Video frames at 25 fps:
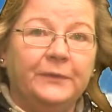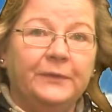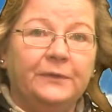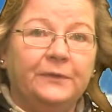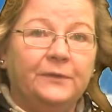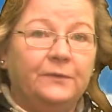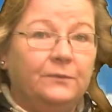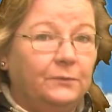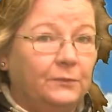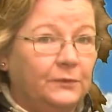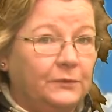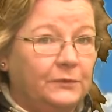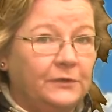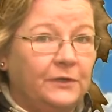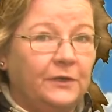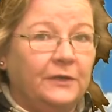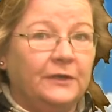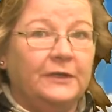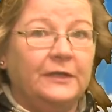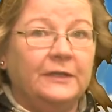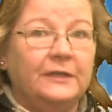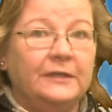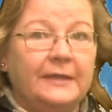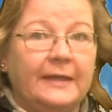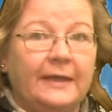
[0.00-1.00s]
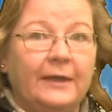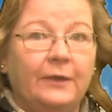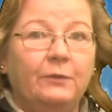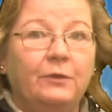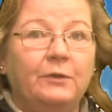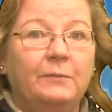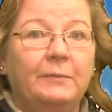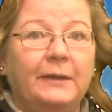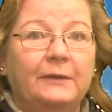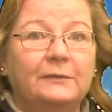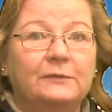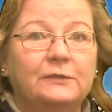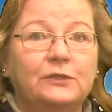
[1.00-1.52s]
We're talking now
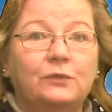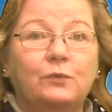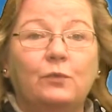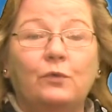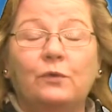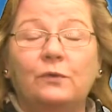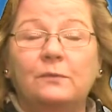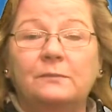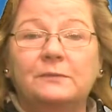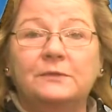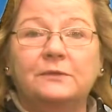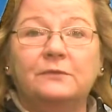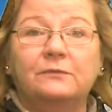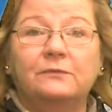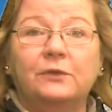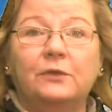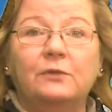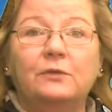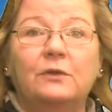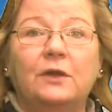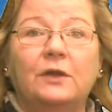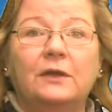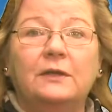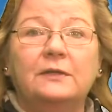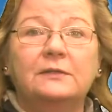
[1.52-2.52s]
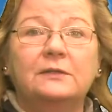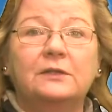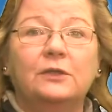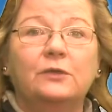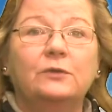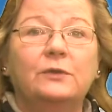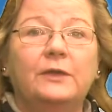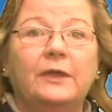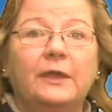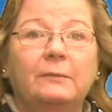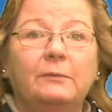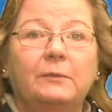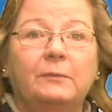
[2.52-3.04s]
about swarms of low-cost,
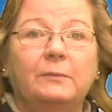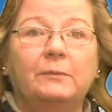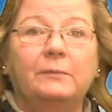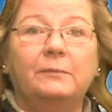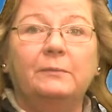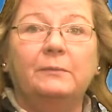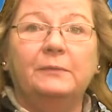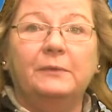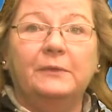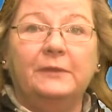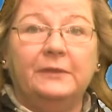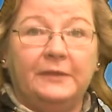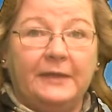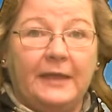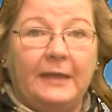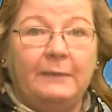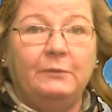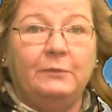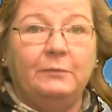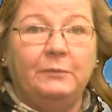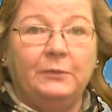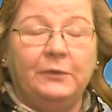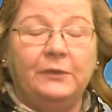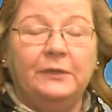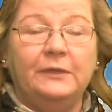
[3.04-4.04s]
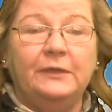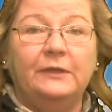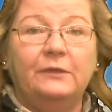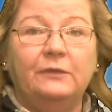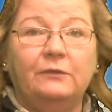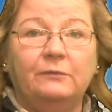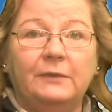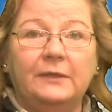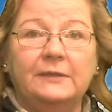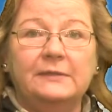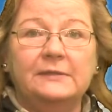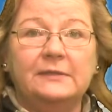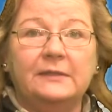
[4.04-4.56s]
low-capability
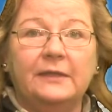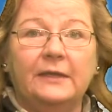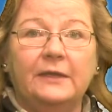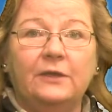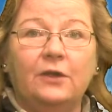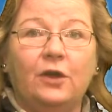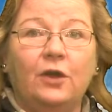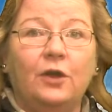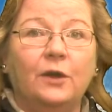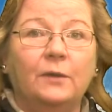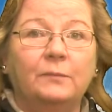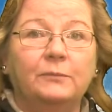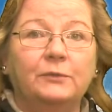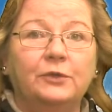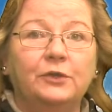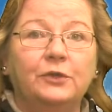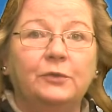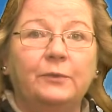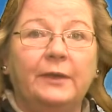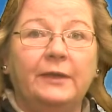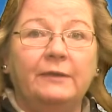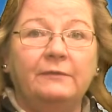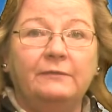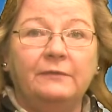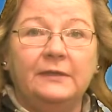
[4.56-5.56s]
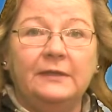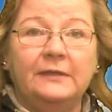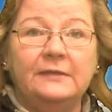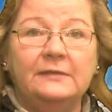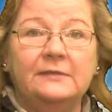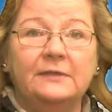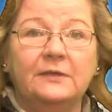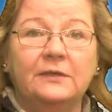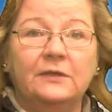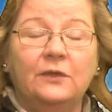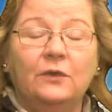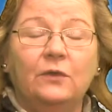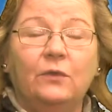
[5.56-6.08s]
threats like armed UAVs
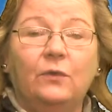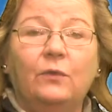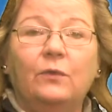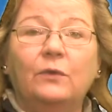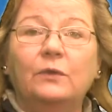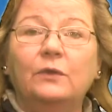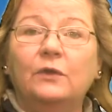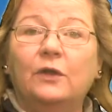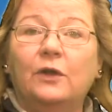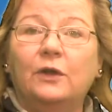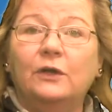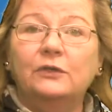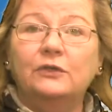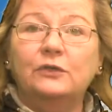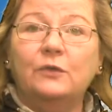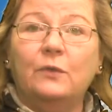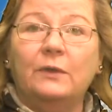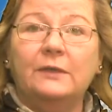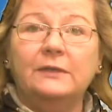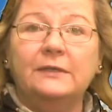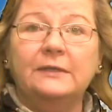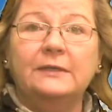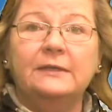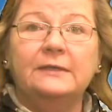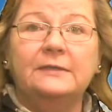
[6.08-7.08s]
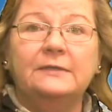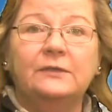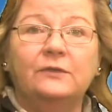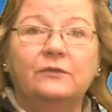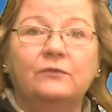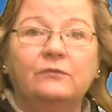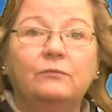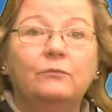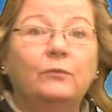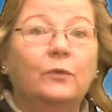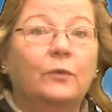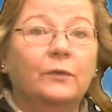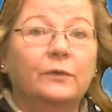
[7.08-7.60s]
or large quantities
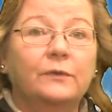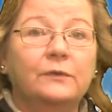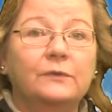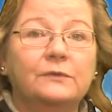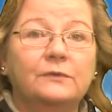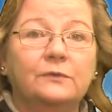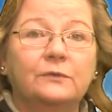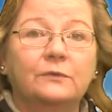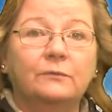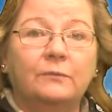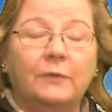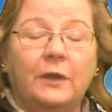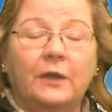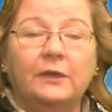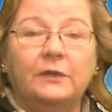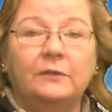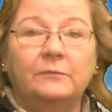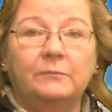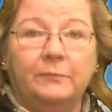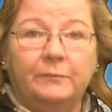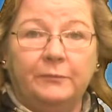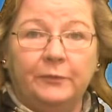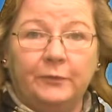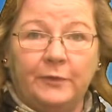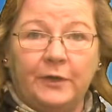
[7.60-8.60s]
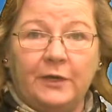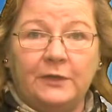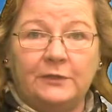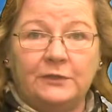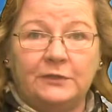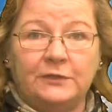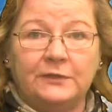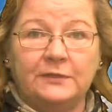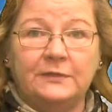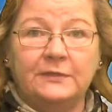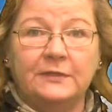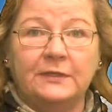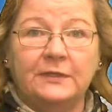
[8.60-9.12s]
of mortars or rocket
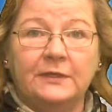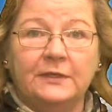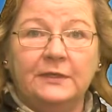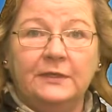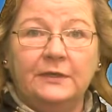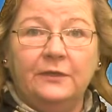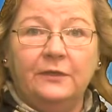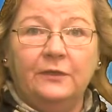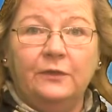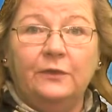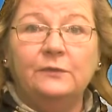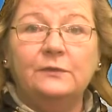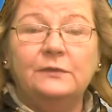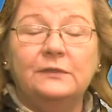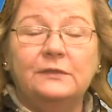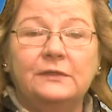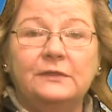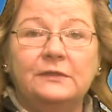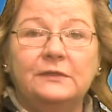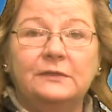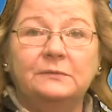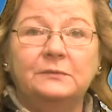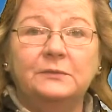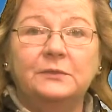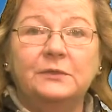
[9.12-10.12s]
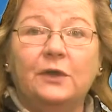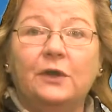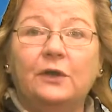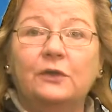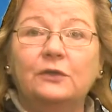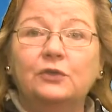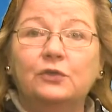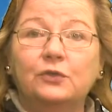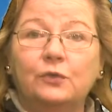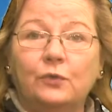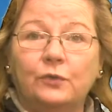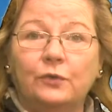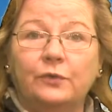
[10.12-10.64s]
barrages. Those systems are
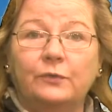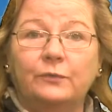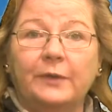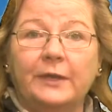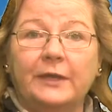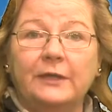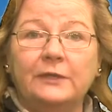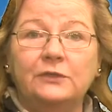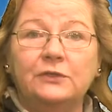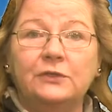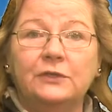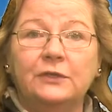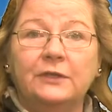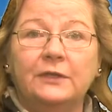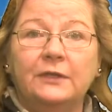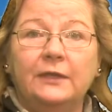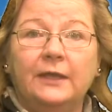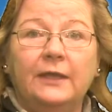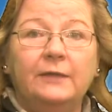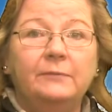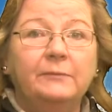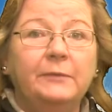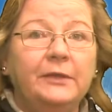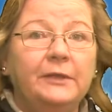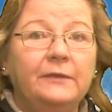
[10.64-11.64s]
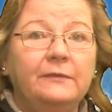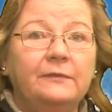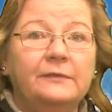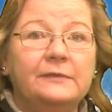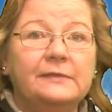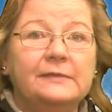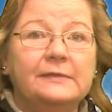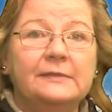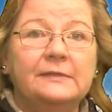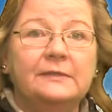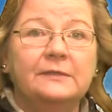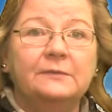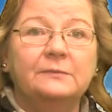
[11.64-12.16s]
shorter range, and many of the
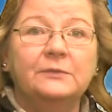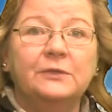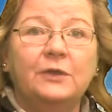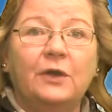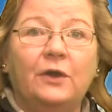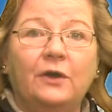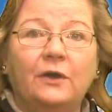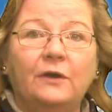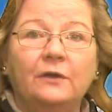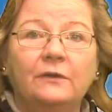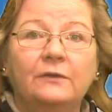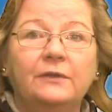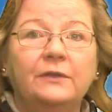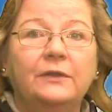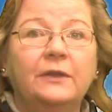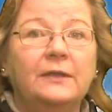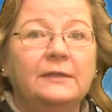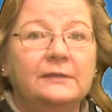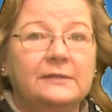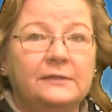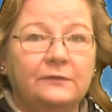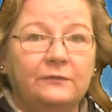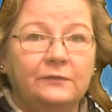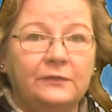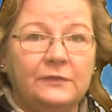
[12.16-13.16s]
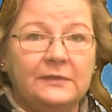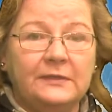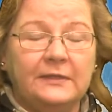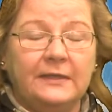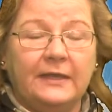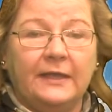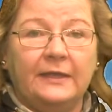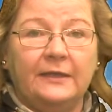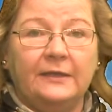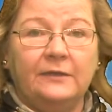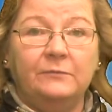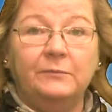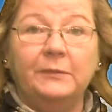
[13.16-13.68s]
systems are not
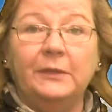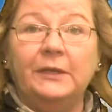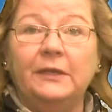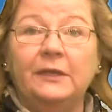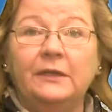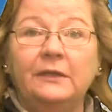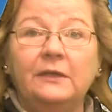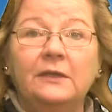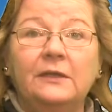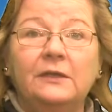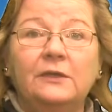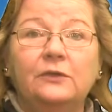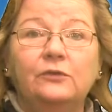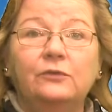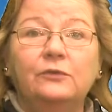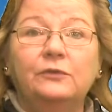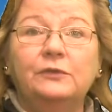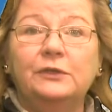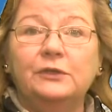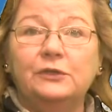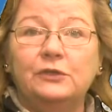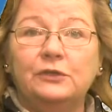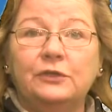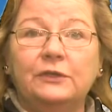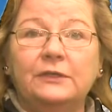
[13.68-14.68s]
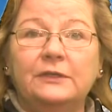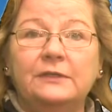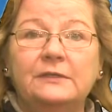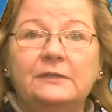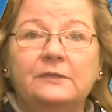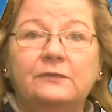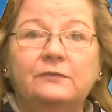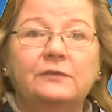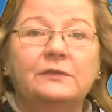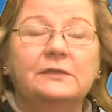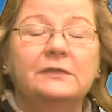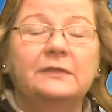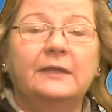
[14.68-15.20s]
sophisticated, meaning traditionally
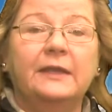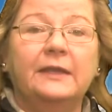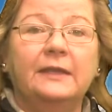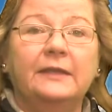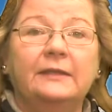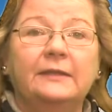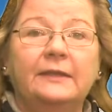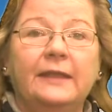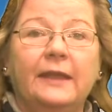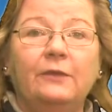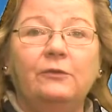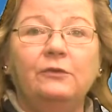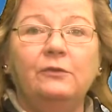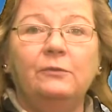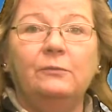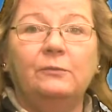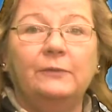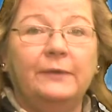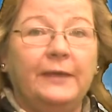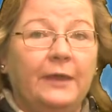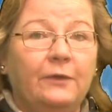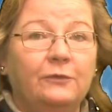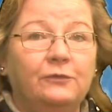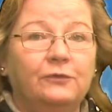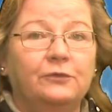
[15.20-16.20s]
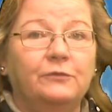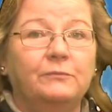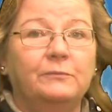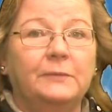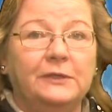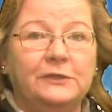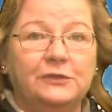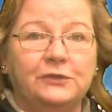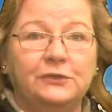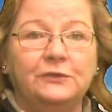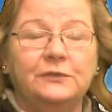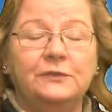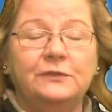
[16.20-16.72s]
sophisticated
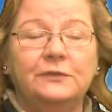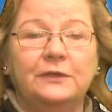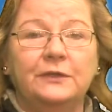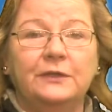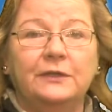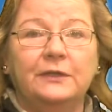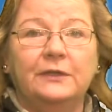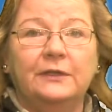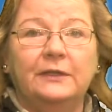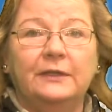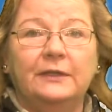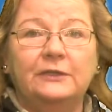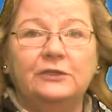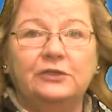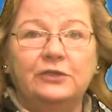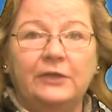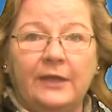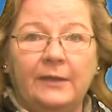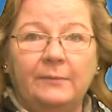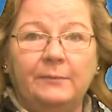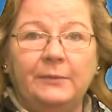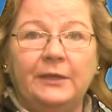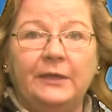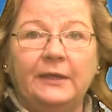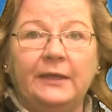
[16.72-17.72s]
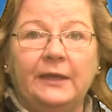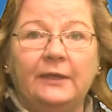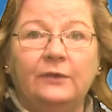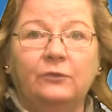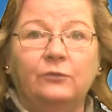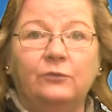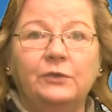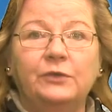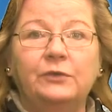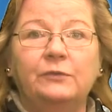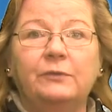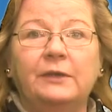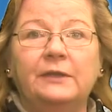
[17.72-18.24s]
countermeasures like jamming and
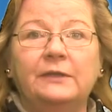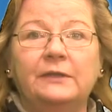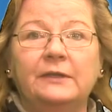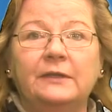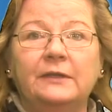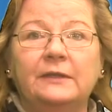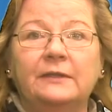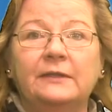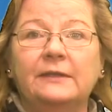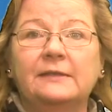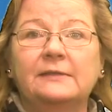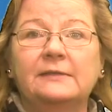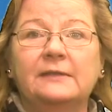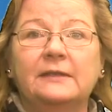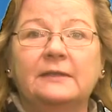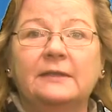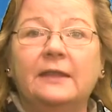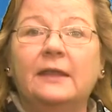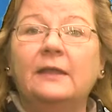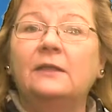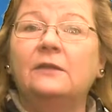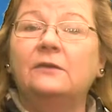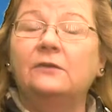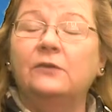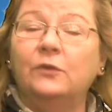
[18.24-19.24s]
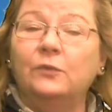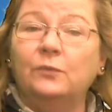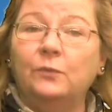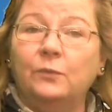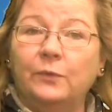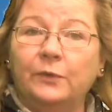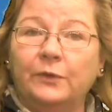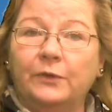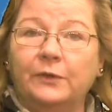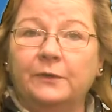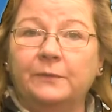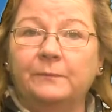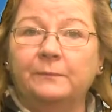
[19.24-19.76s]
redirecting and things like that don't
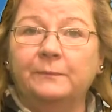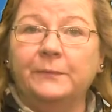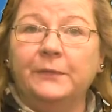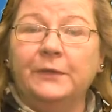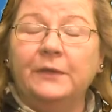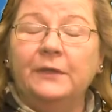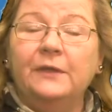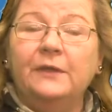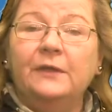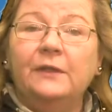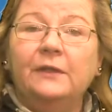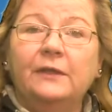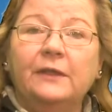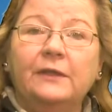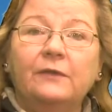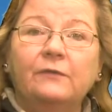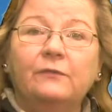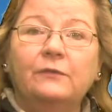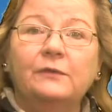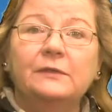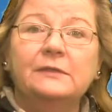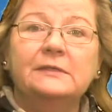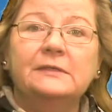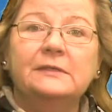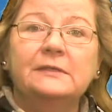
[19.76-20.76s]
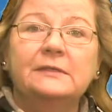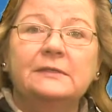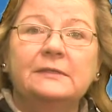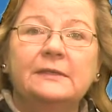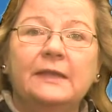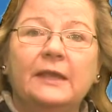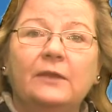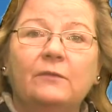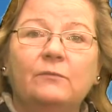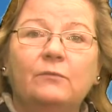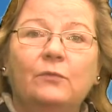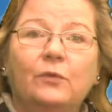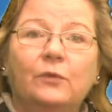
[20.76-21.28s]
work. Like, for instance,
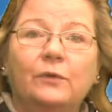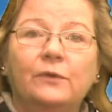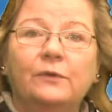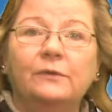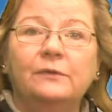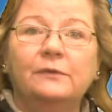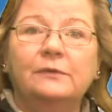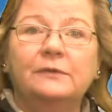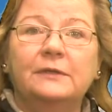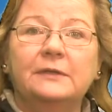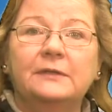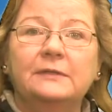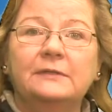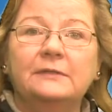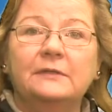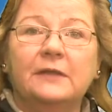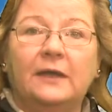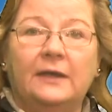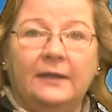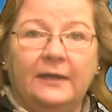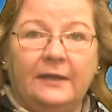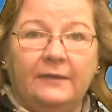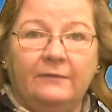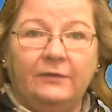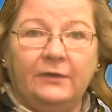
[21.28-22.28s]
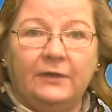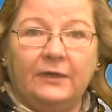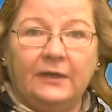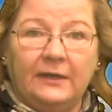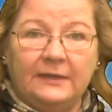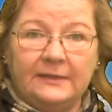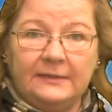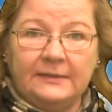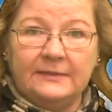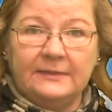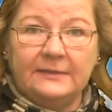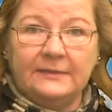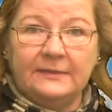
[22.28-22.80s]
a mortar does not have a
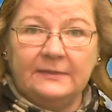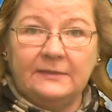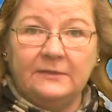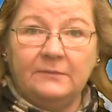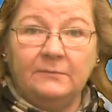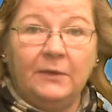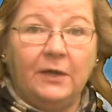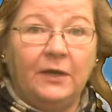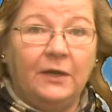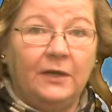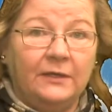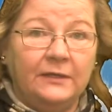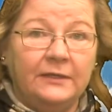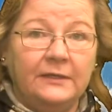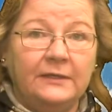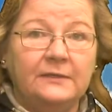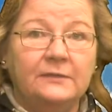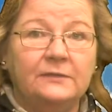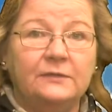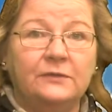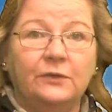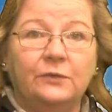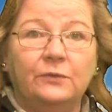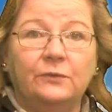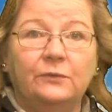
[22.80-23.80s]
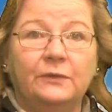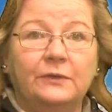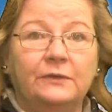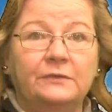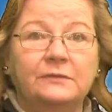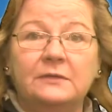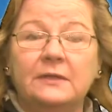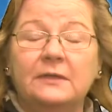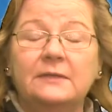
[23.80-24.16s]
guidance system on it, so there's not